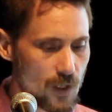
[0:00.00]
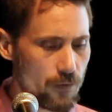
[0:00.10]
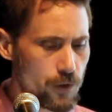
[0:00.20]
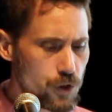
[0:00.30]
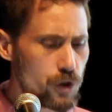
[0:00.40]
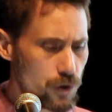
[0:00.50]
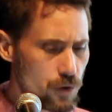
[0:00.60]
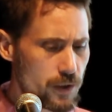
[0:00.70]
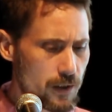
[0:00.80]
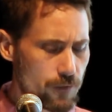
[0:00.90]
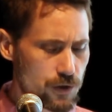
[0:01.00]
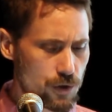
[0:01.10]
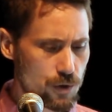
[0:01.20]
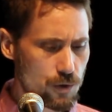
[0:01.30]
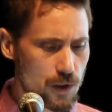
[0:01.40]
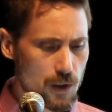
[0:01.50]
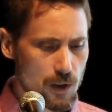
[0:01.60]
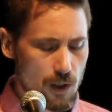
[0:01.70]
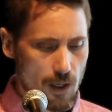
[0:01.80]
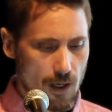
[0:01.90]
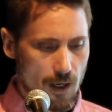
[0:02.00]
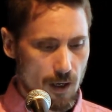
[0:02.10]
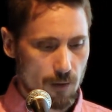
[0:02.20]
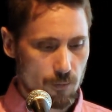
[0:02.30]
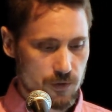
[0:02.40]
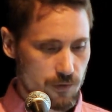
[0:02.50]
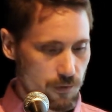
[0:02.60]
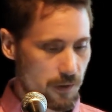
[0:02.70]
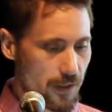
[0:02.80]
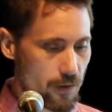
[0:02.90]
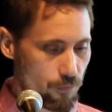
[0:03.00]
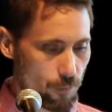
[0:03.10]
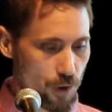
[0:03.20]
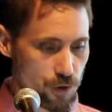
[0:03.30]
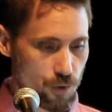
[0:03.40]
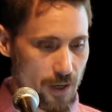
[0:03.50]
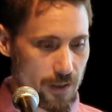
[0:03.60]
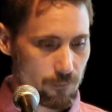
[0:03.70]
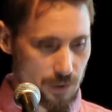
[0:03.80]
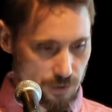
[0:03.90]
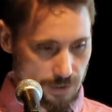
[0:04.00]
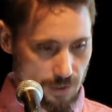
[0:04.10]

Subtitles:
the union of the two, so allowing for partial credit, much like